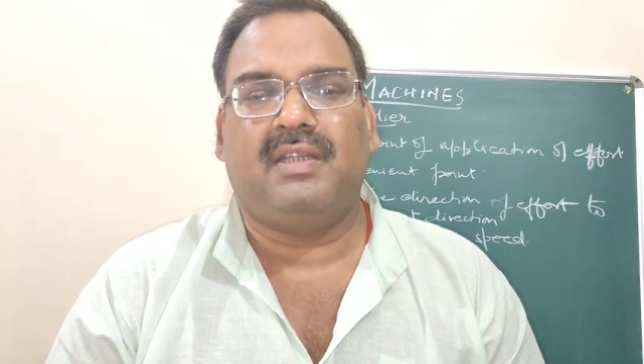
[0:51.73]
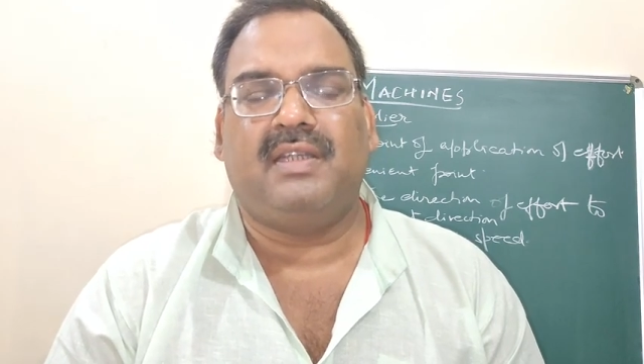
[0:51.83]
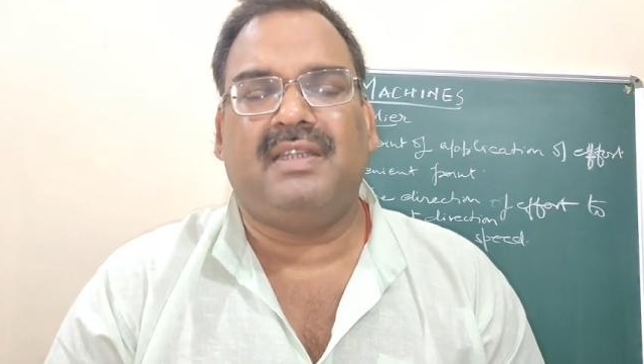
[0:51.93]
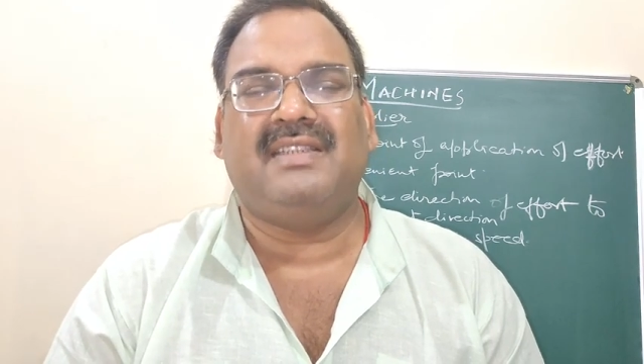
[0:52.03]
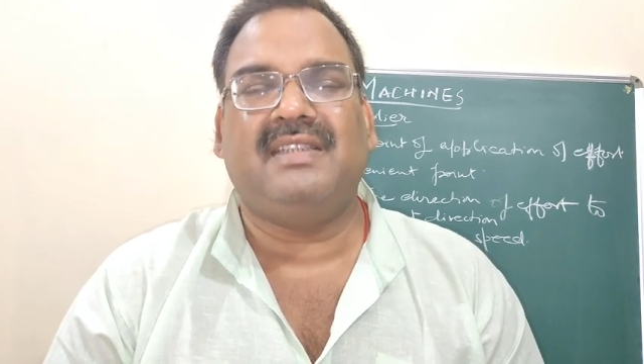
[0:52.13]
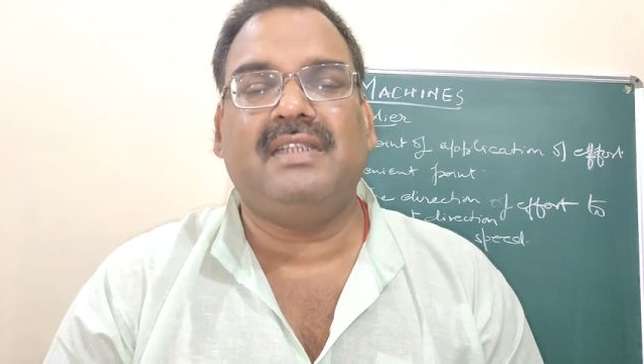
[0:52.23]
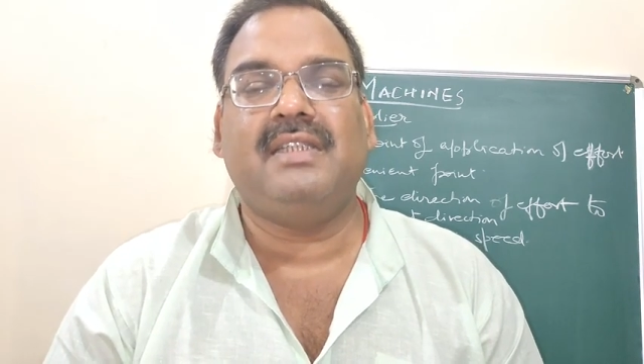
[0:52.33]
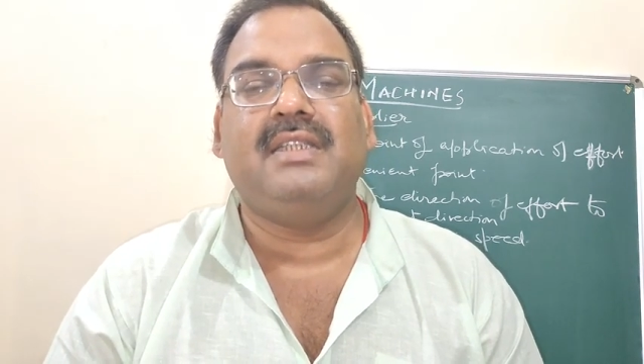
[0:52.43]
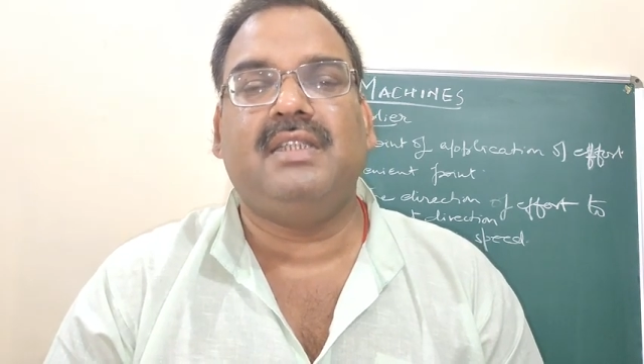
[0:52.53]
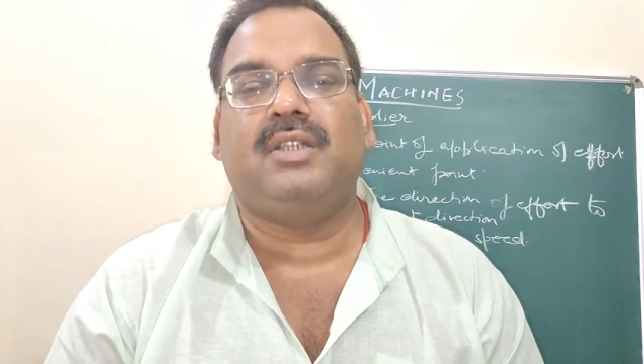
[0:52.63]
It is
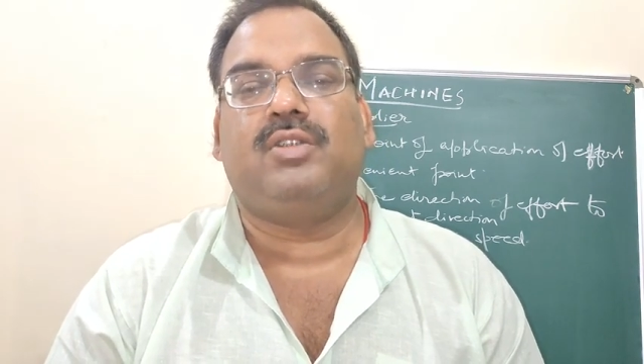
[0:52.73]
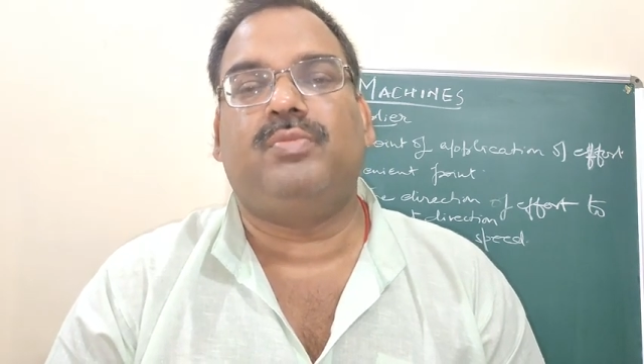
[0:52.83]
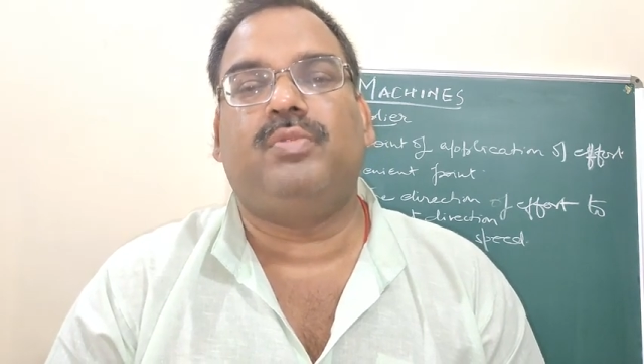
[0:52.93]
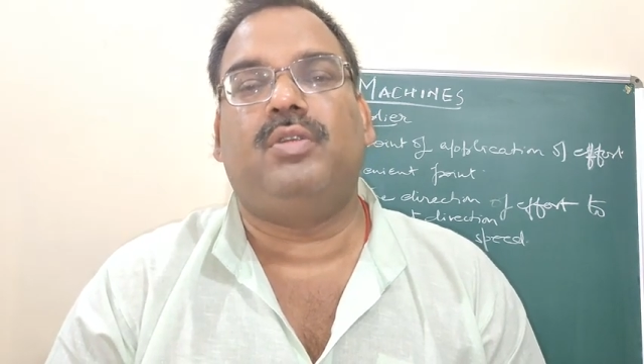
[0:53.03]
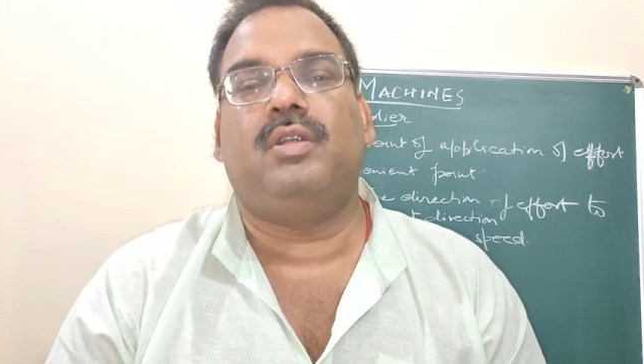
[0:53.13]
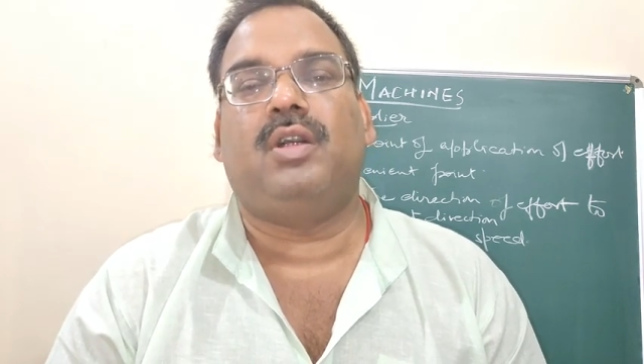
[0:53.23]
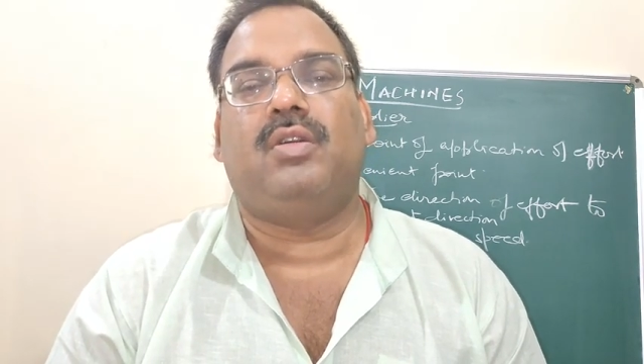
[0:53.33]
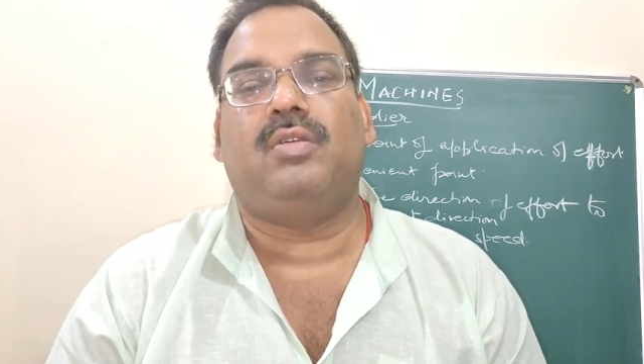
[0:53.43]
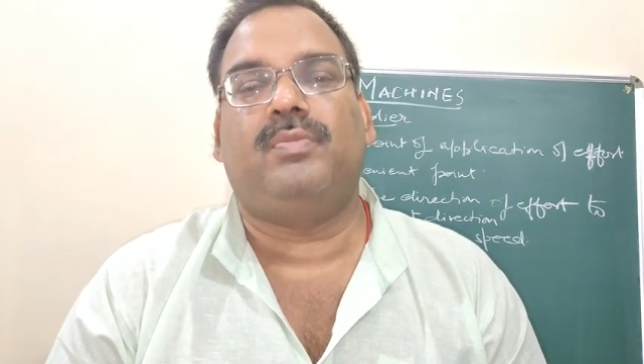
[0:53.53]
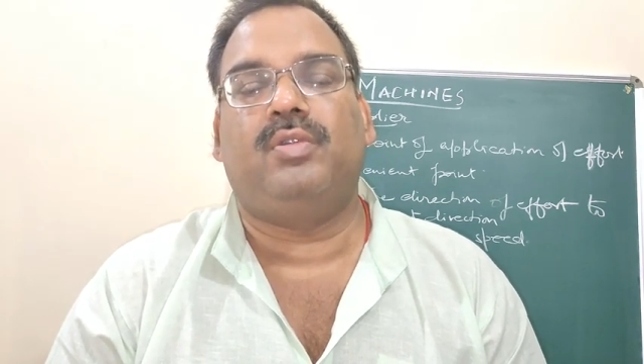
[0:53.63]
easier to pull
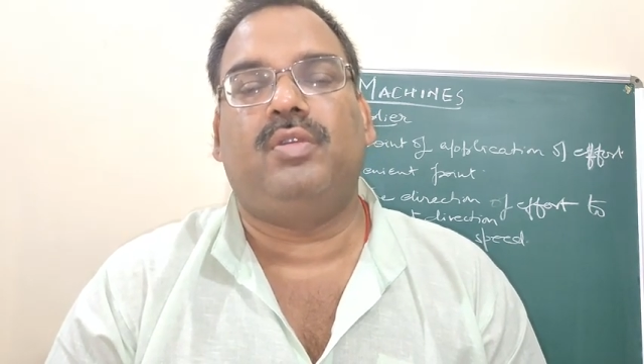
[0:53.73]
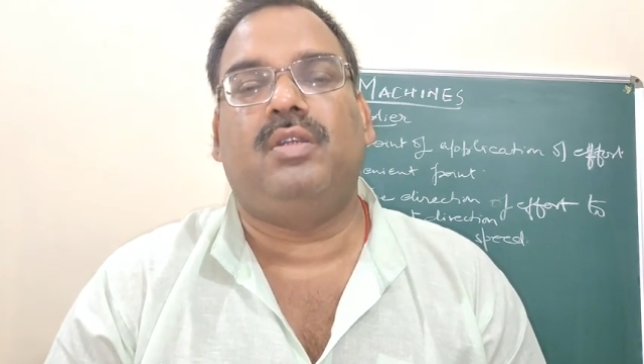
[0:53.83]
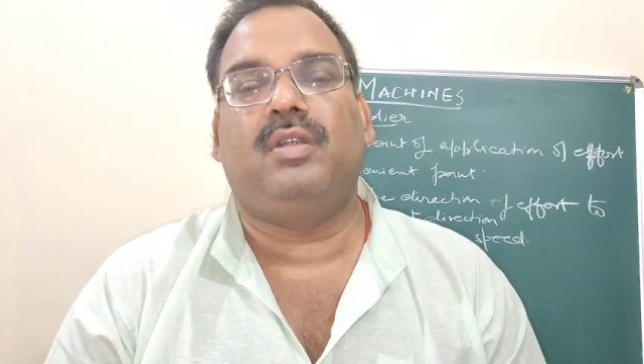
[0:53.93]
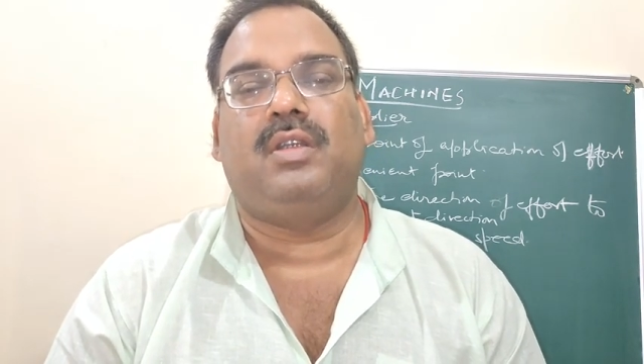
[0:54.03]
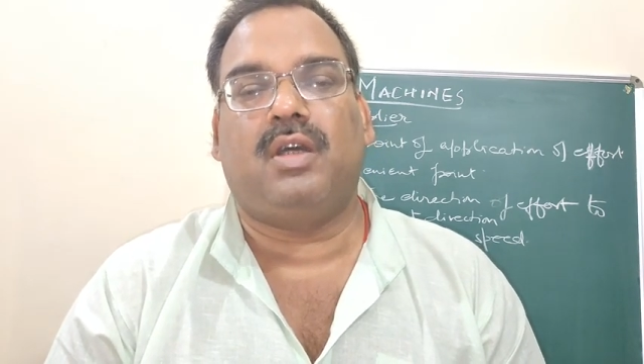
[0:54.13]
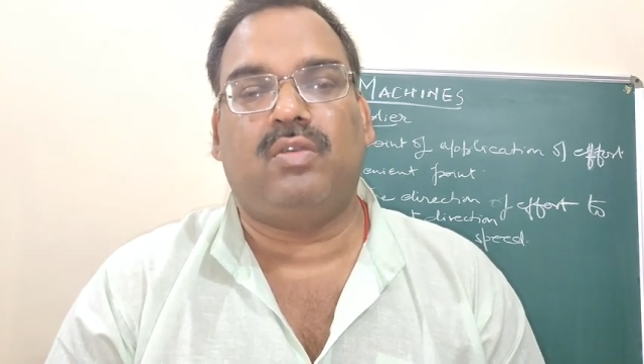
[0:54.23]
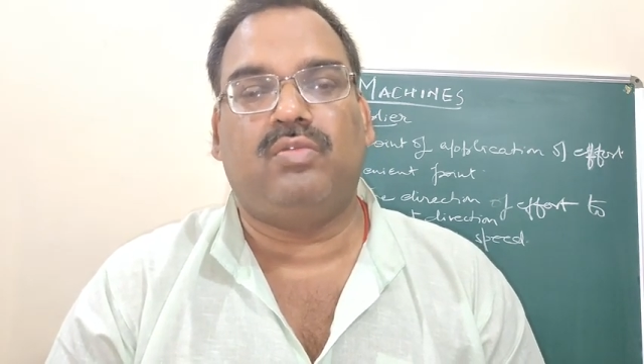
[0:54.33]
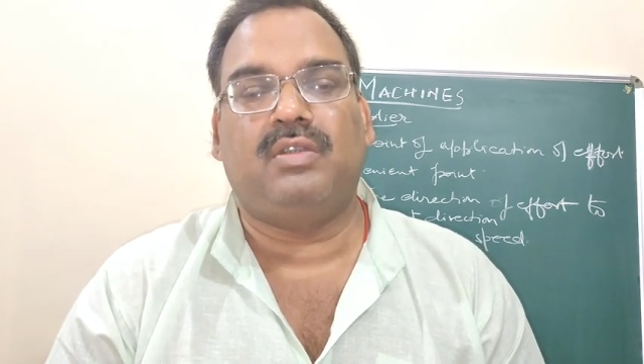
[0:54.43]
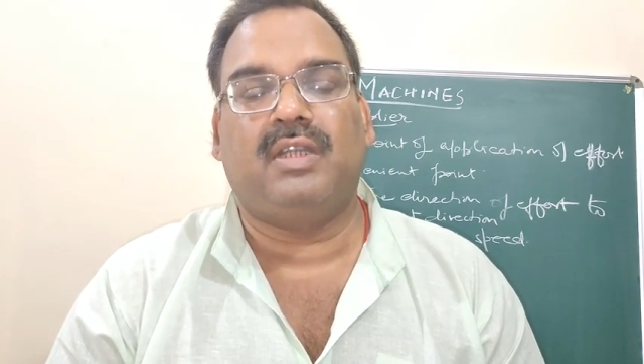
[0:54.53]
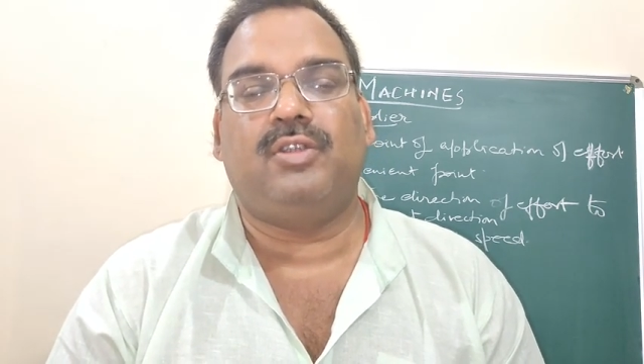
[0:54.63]
down
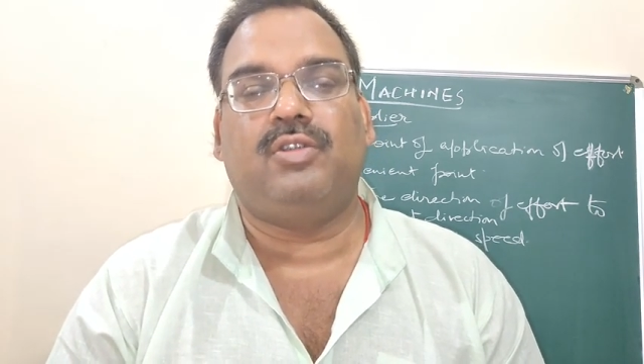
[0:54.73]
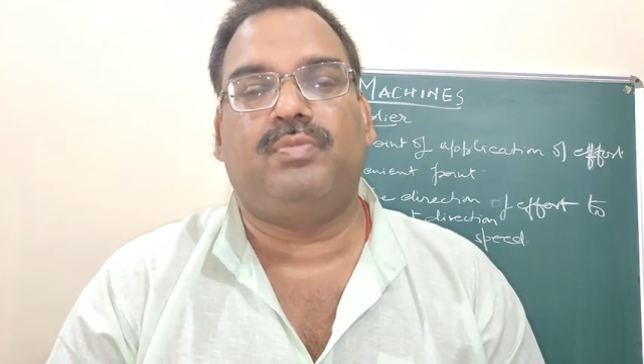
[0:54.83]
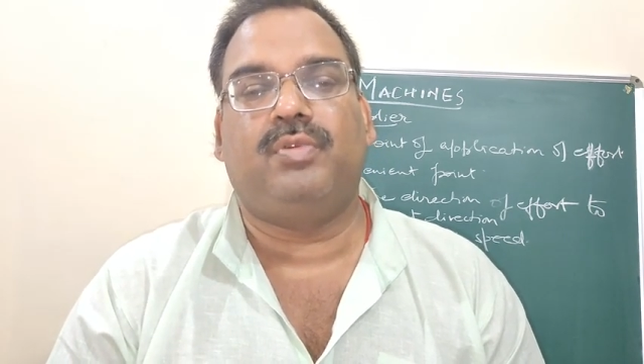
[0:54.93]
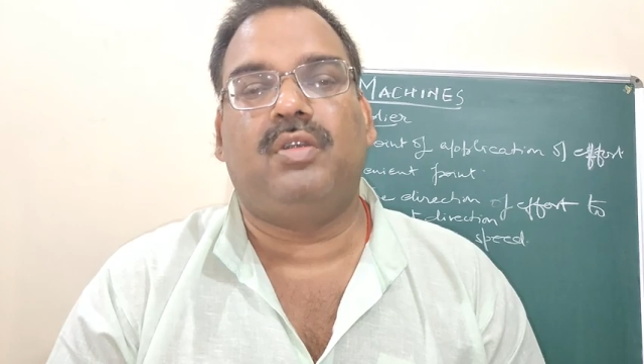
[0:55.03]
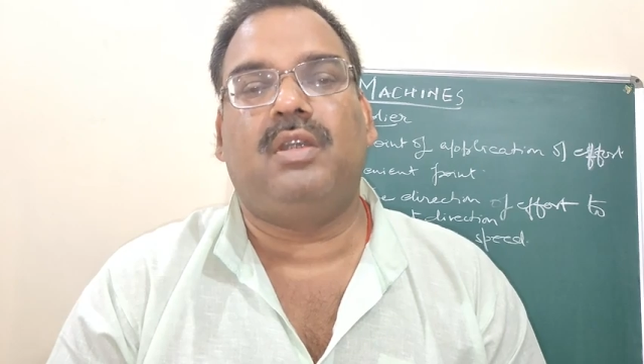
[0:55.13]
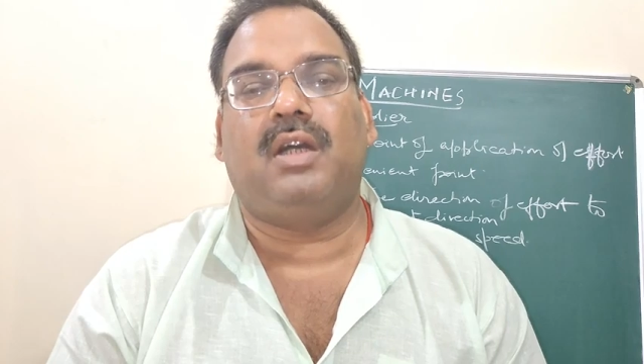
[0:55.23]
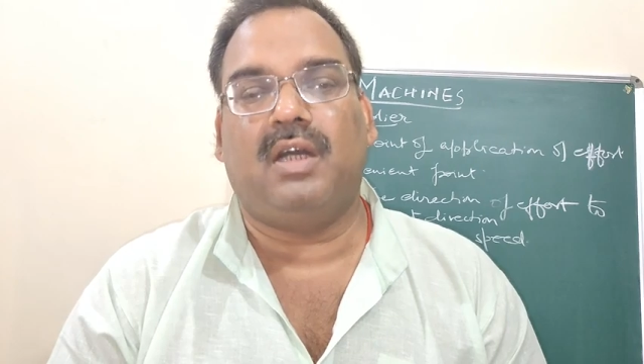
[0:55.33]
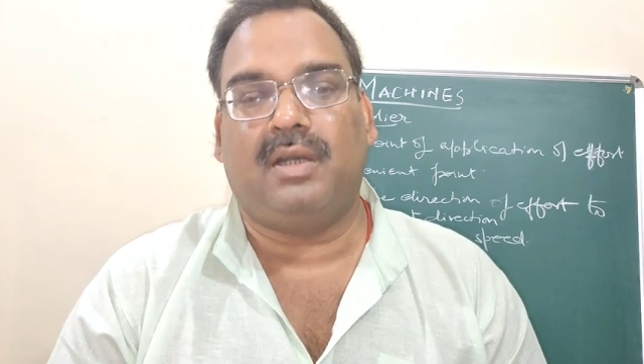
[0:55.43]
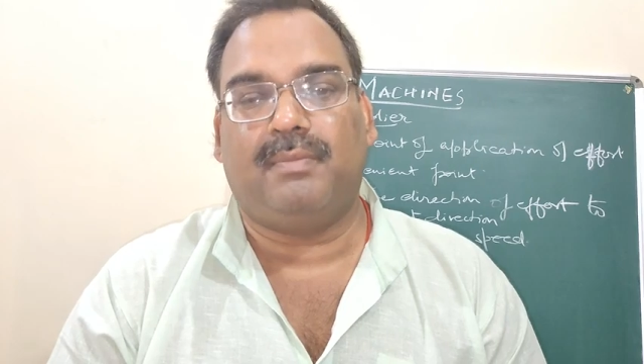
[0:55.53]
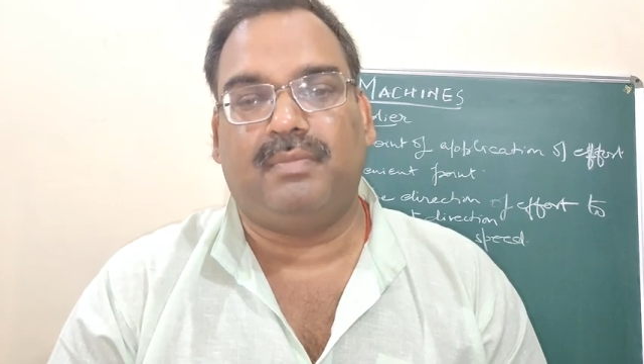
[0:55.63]
than to pull
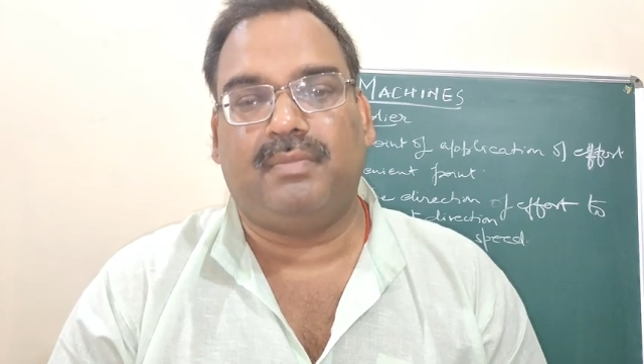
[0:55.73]
up.